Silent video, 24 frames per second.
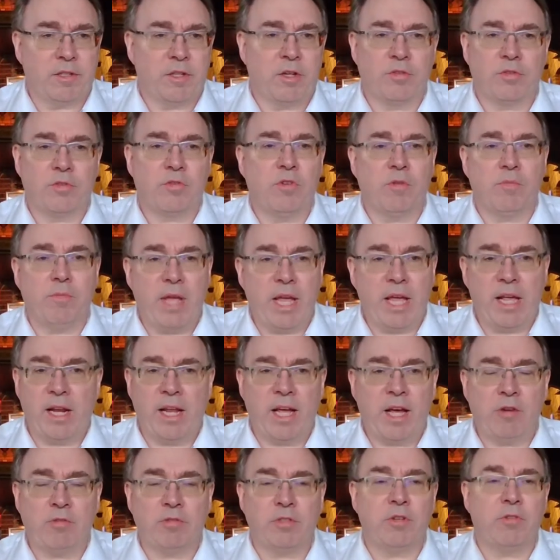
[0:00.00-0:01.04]
Don't do a
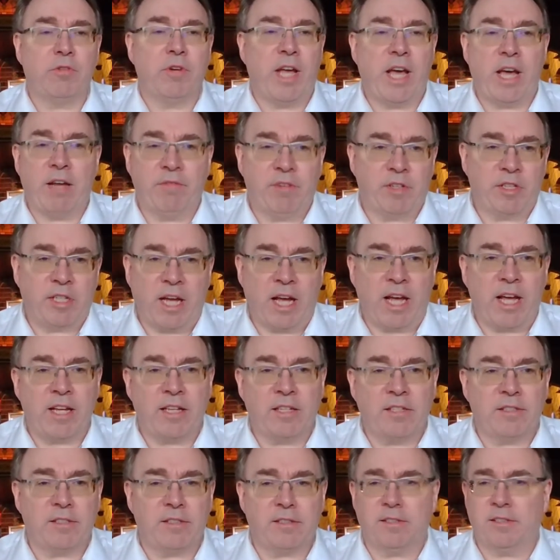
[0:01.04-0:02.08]
mail out. Don't
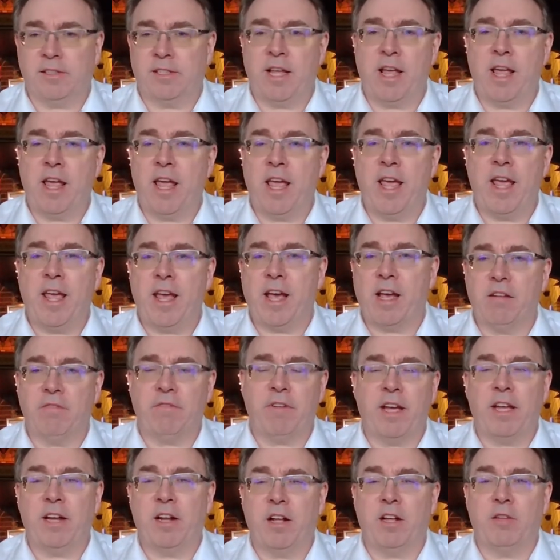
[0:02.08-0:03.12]
advertise and say, hey, I
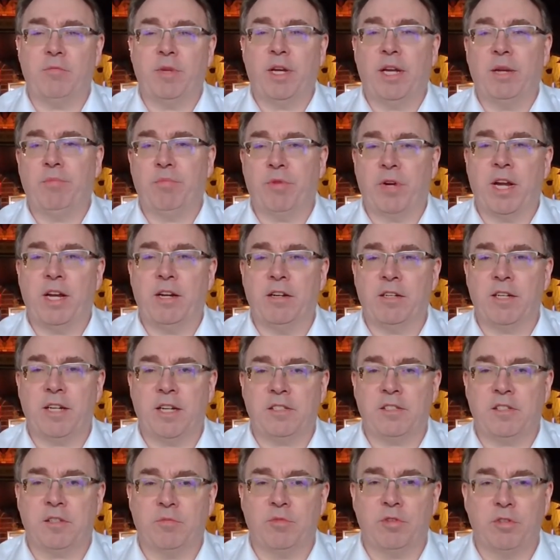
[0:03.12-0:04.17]
invite all my prior
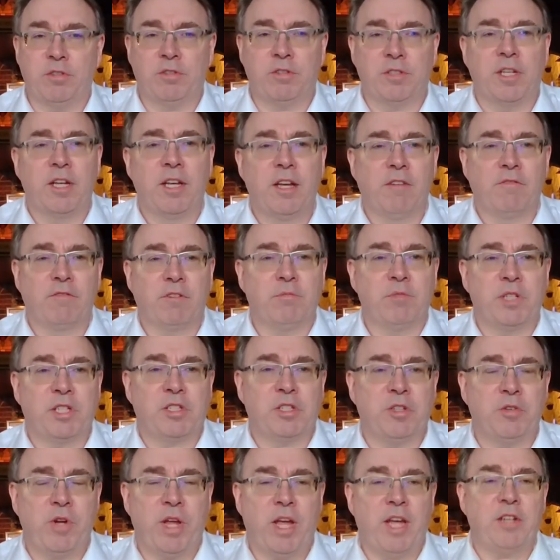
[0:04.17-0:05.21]
customers from
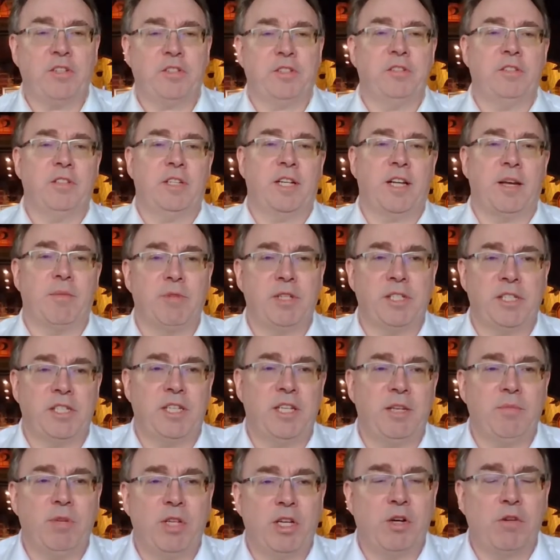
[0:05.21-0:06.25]
this location to come and
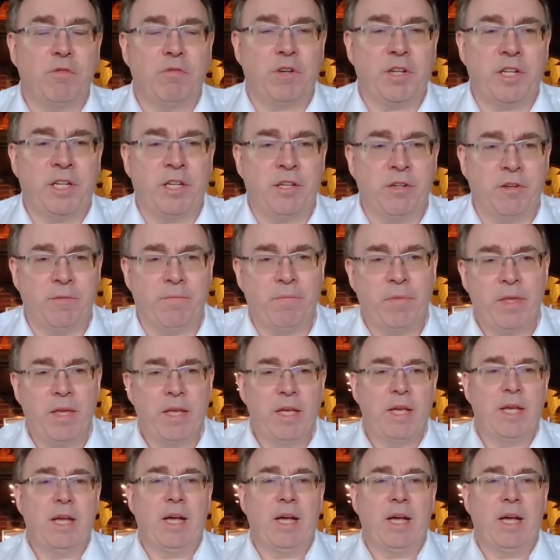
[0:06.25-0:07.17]
see me over here.